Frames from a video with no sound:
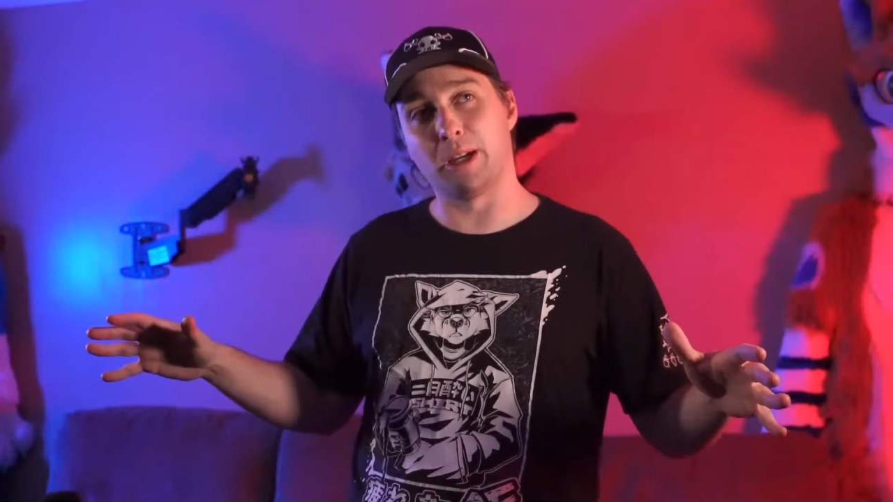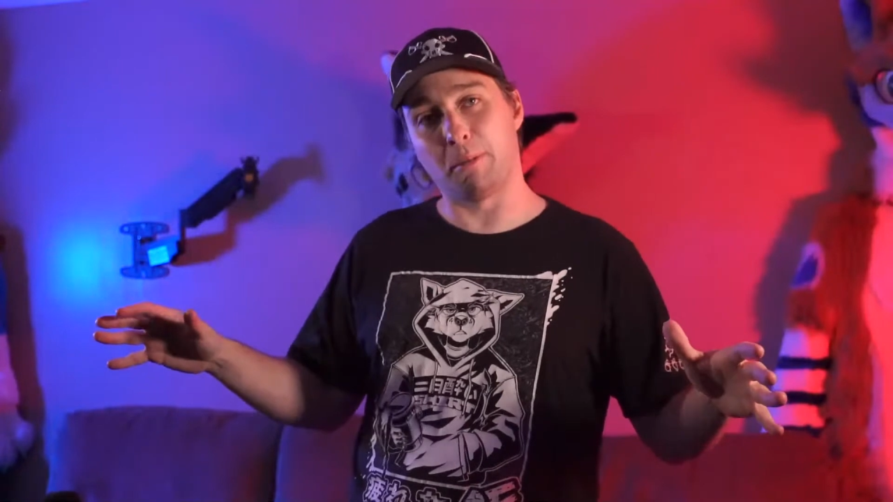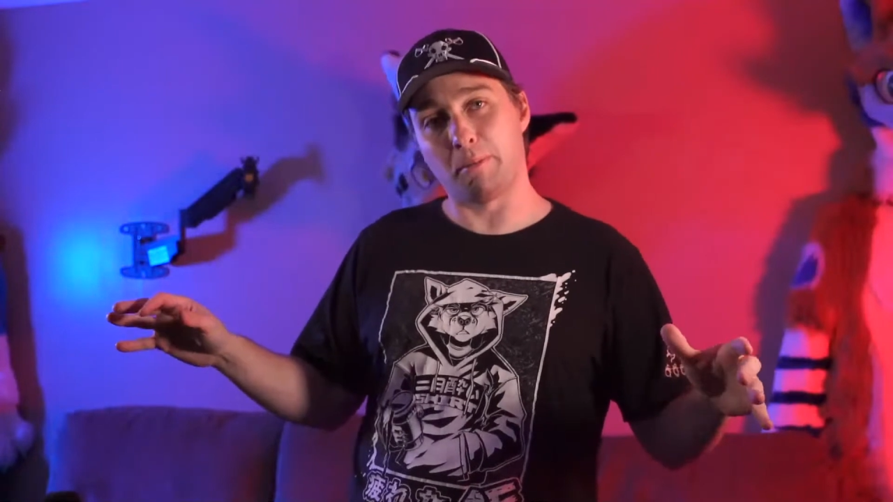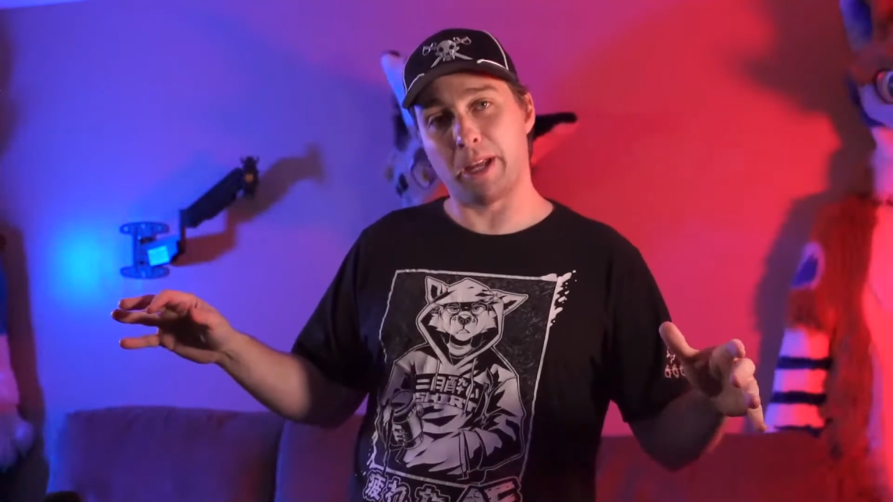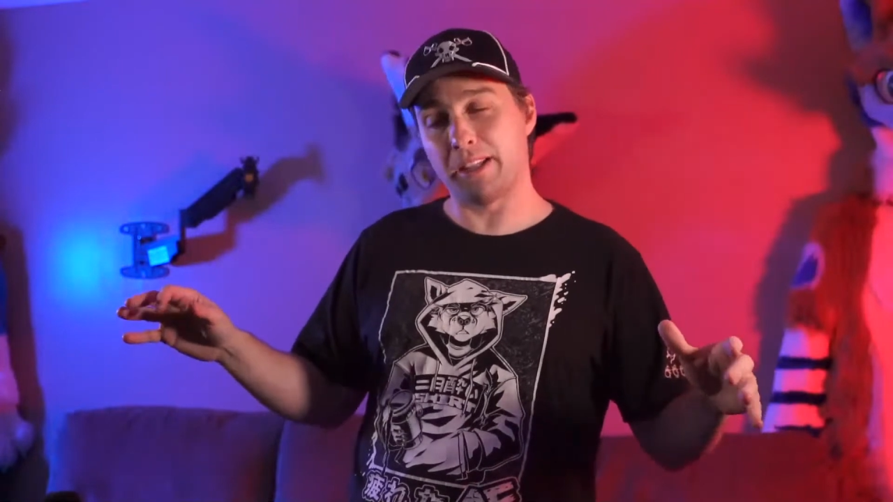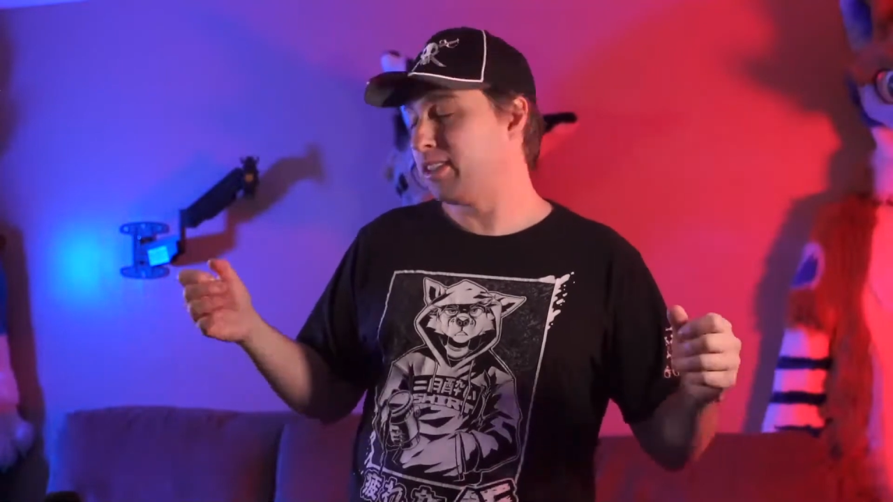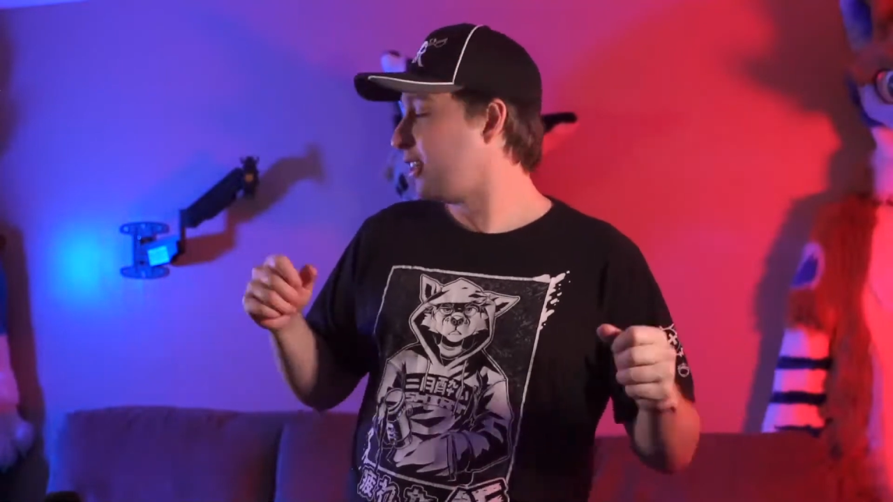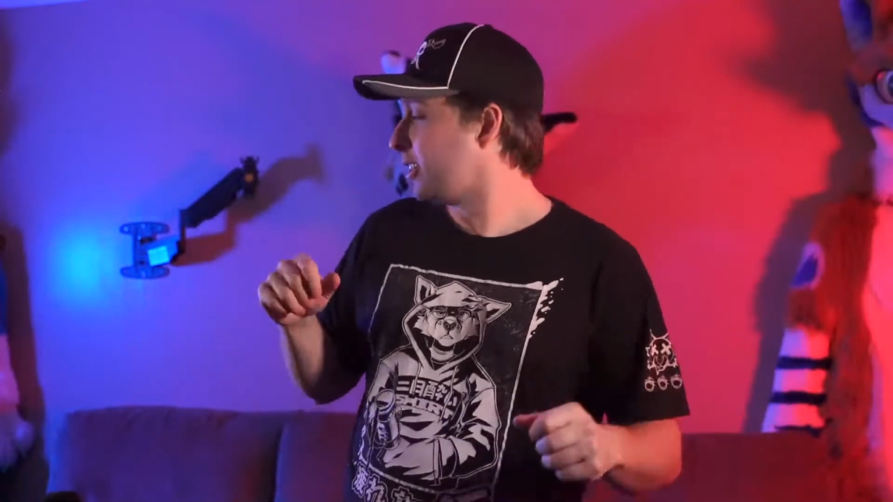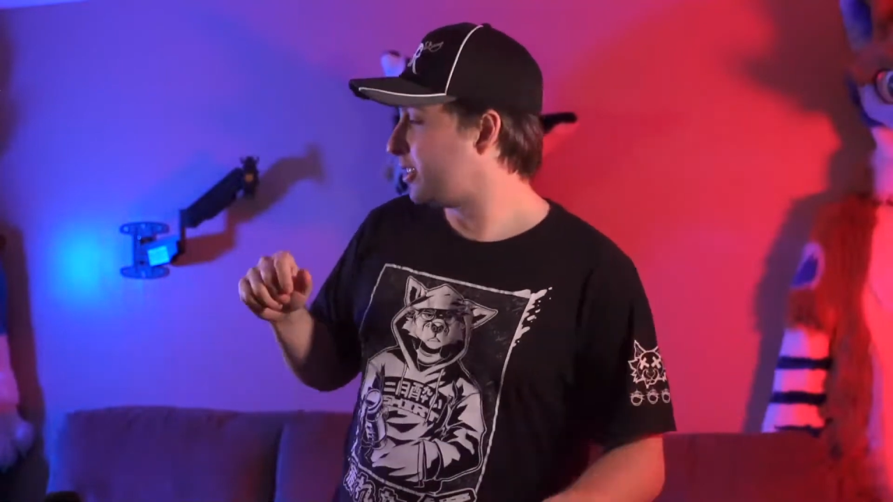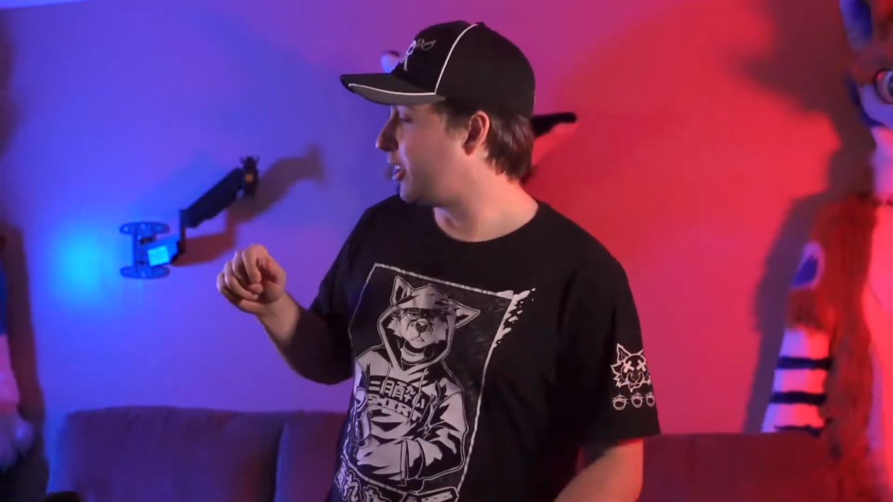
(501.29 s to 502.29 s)
up a bit.
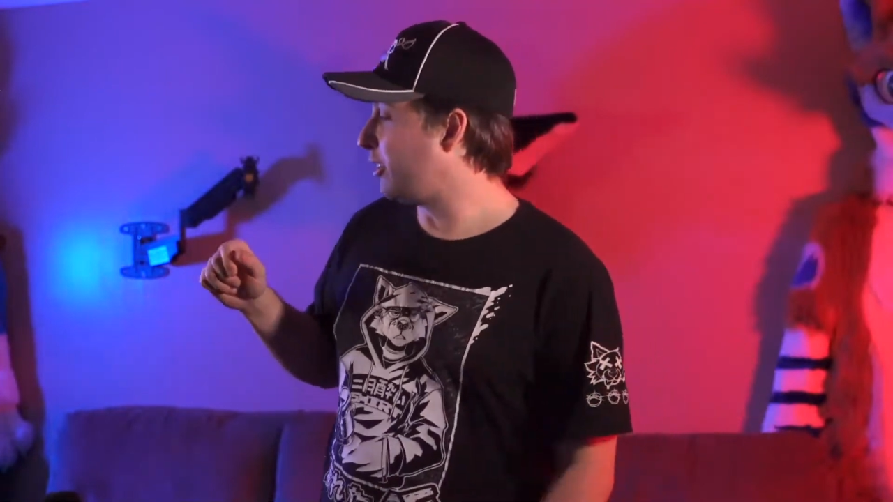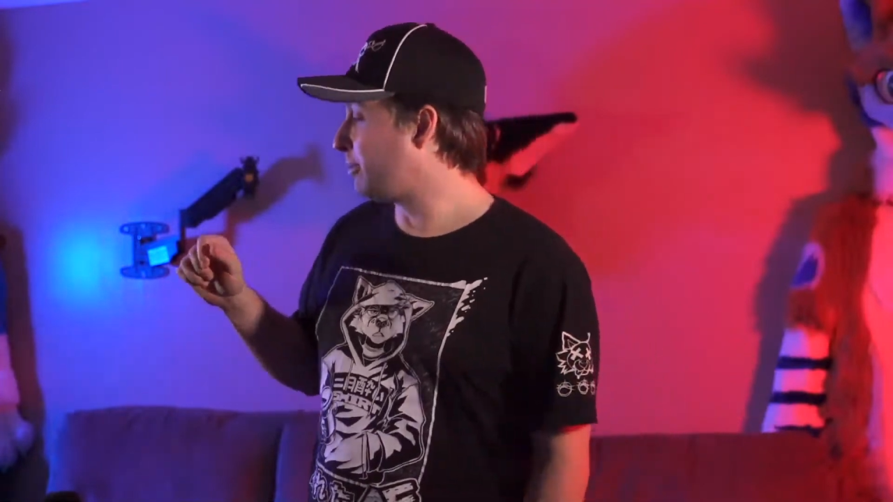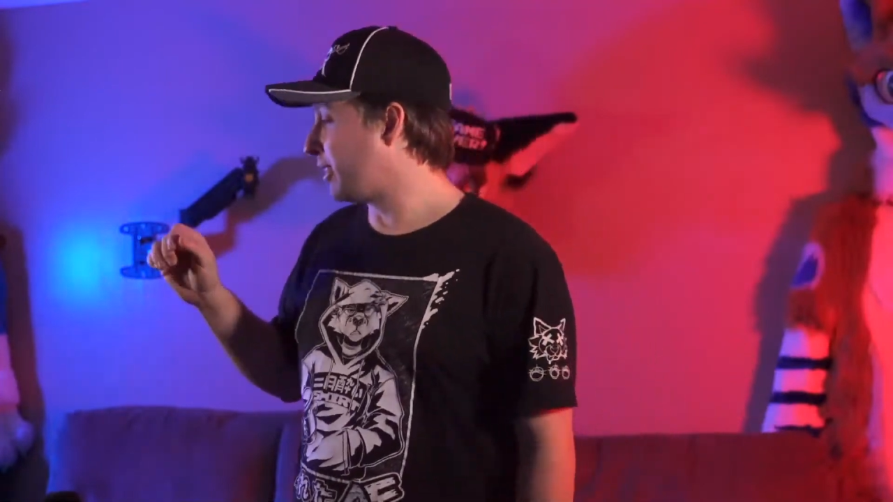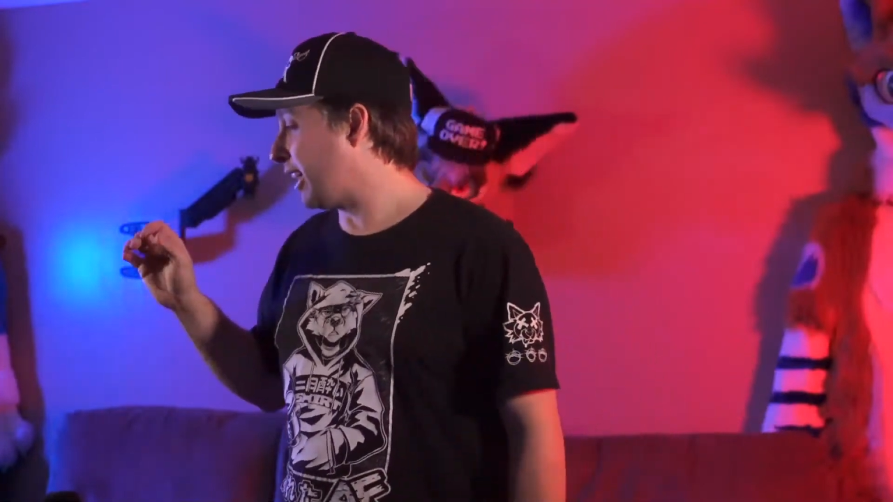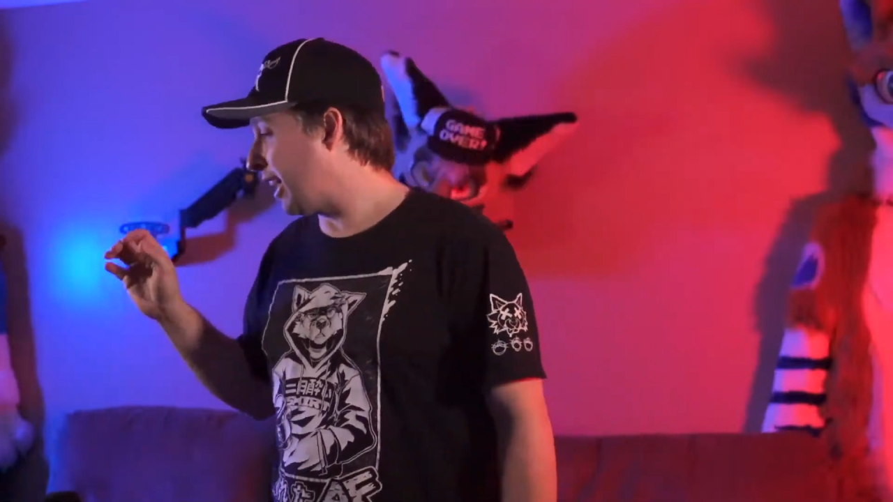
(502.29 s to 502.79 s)
So I'm going to